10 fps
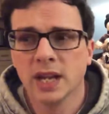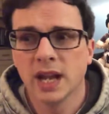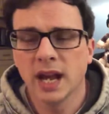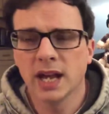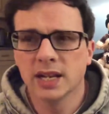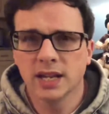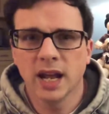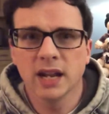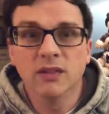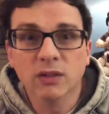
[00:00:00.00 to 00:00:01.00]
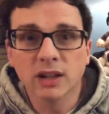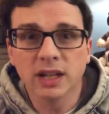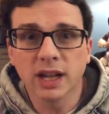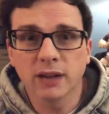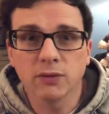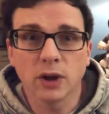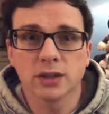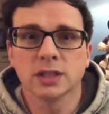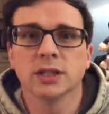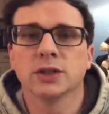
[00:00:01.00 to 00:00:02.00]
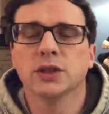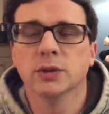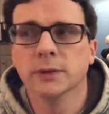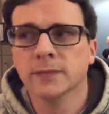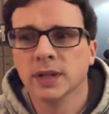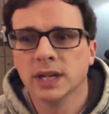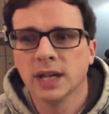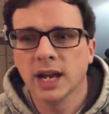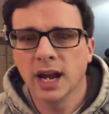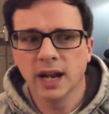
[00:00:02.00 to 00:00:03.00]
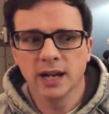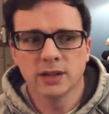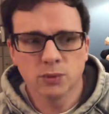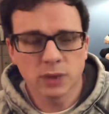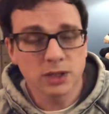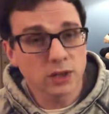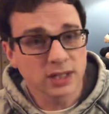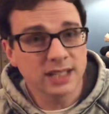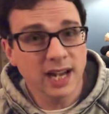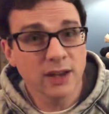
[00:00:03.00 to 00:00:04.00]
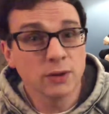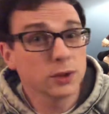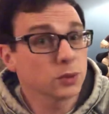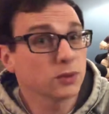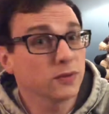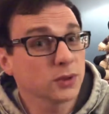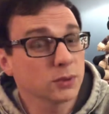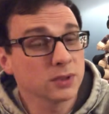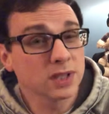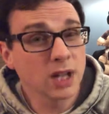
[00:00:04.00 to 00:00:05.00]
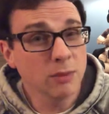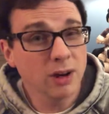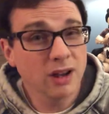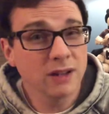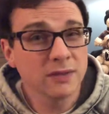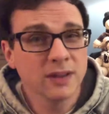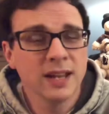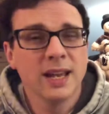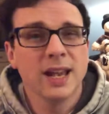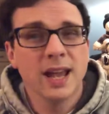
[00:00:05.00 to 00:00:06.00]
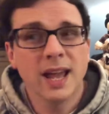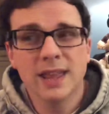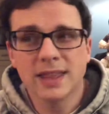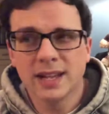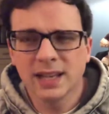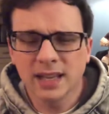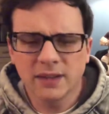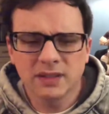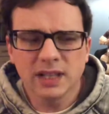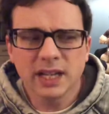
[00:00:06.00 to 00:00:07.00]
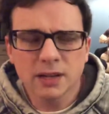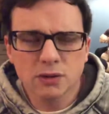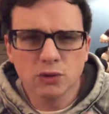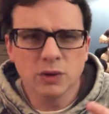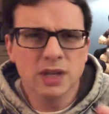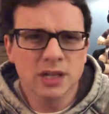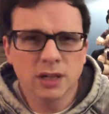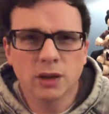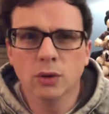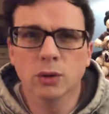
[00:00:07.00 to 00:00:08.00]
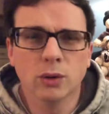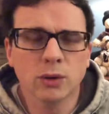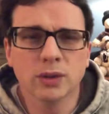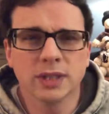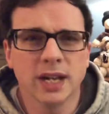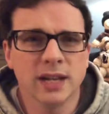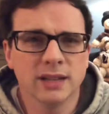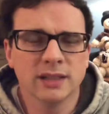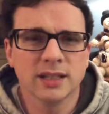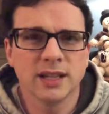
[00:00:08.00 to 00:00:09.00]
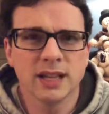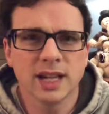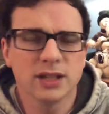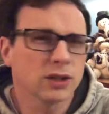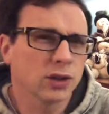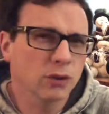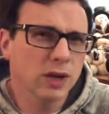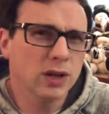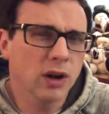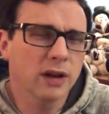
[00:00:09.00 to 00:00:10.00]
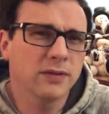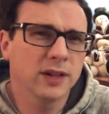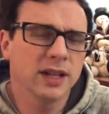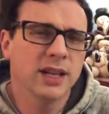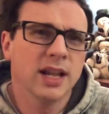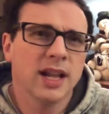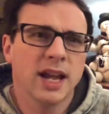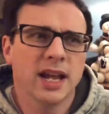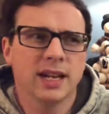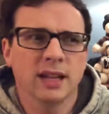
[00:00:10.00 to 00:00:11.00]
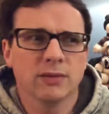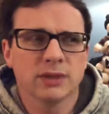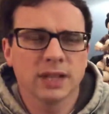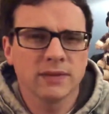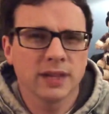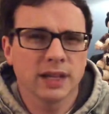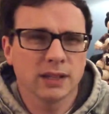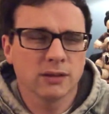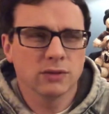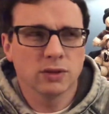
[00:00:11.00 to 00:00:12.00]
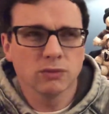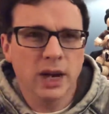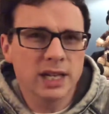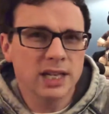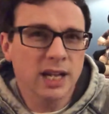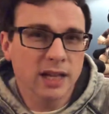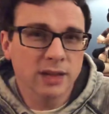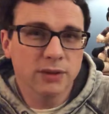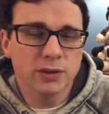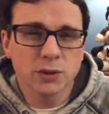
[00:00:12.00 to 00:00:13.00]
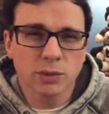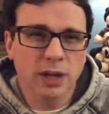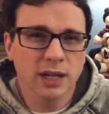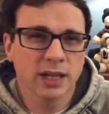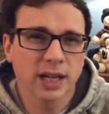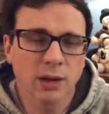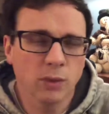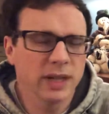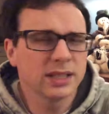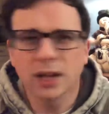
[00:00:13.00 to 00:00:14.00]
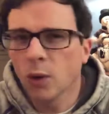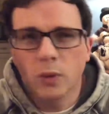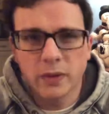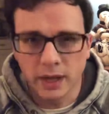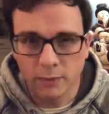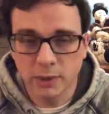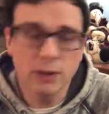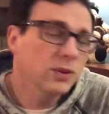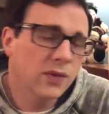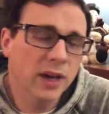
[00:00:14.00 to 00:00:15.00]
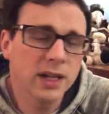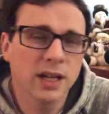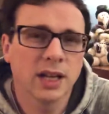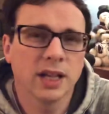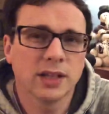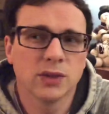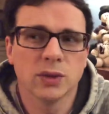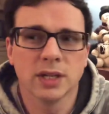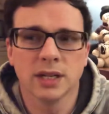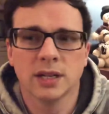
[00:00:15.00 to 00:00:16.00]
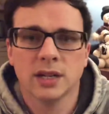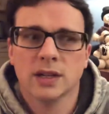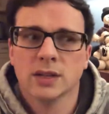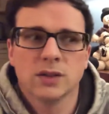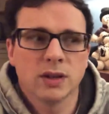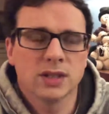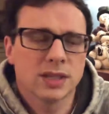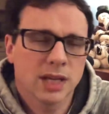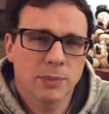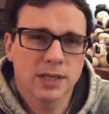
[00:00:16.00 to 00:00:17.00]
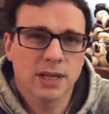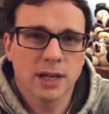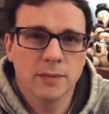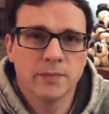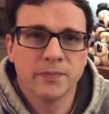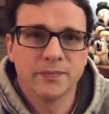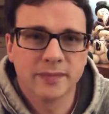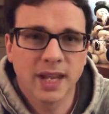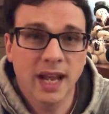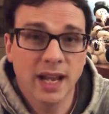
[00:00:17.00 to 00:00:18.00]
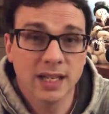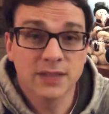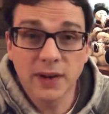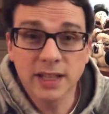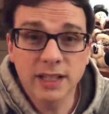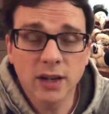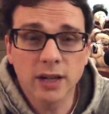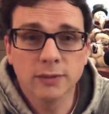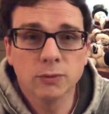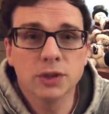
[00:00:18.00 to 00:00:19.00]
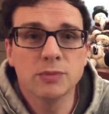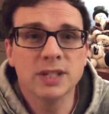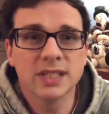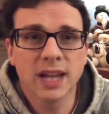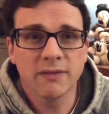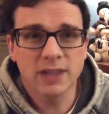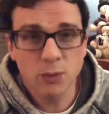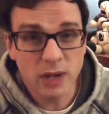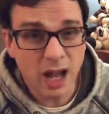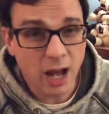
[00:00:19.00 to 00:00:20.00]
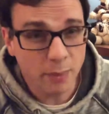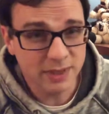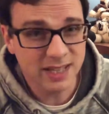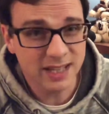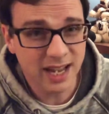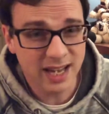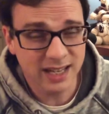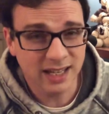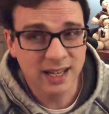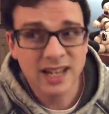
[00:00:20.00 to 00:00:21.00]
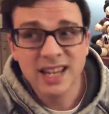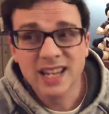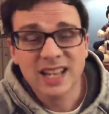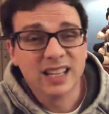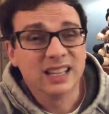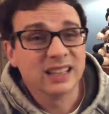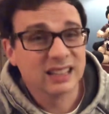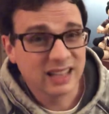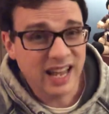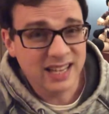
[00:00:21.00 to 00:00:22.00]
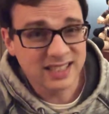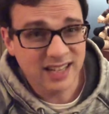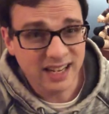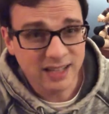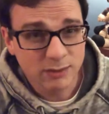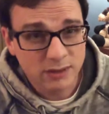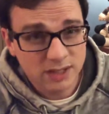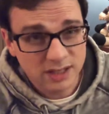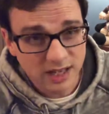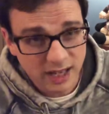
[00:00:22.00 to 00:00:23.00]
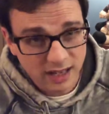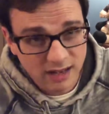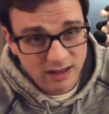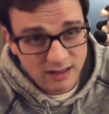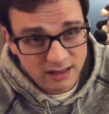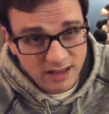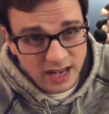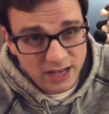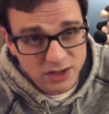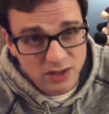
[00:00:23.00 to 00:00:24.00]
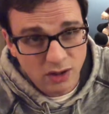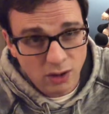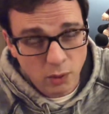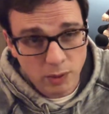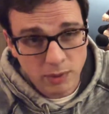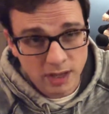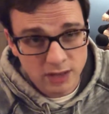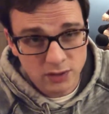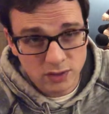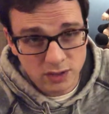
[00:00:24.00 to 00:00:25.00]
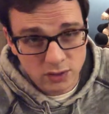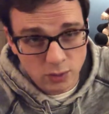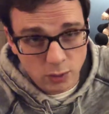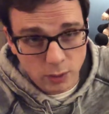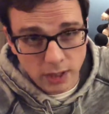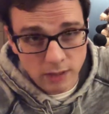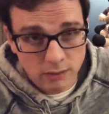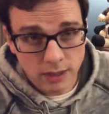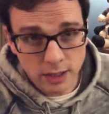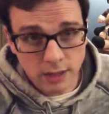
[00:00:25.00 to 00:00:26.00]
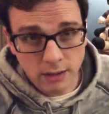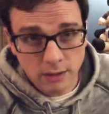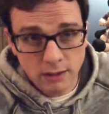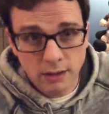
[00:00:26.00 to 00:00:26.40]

and it had a really like frosty look to it. And when I took it down, those were the first ones to come off, and then it left it like a green and gold, and then I took a green off it, and it was left like the red and yellows were kind of like a white. It's like a whole thing, but it was fun and I like doing it, so I just take my time, and it's finally gone, which means that everything went up into the attic last night, which is like the hatch in the hallway behind this doorway right here.